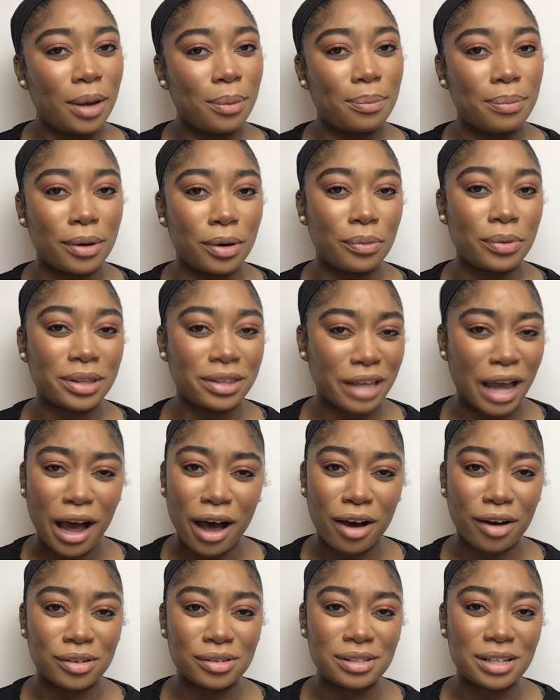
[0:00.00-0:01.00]
but
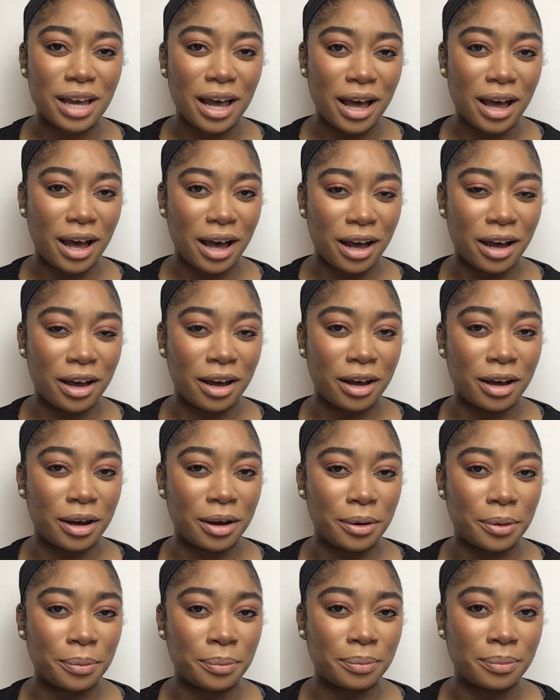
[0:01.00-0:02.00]
without
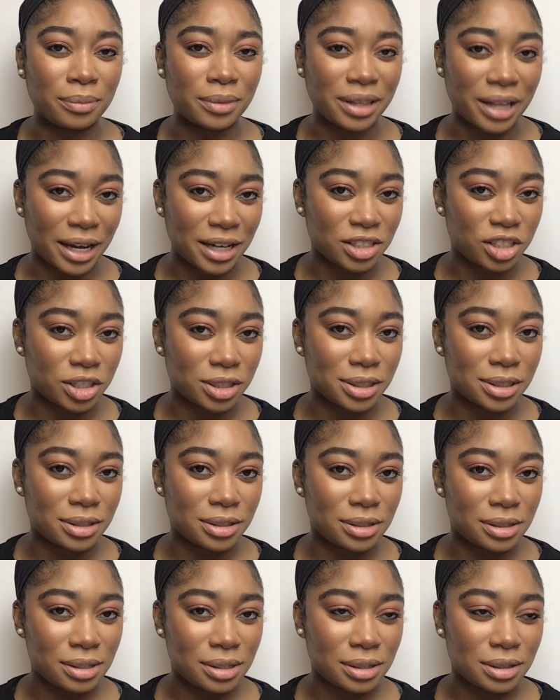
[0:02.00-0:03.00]

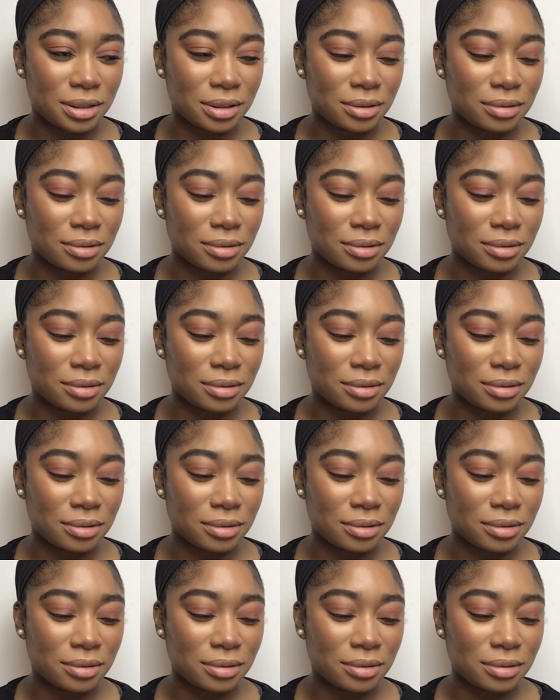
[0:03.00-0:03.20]
lashes,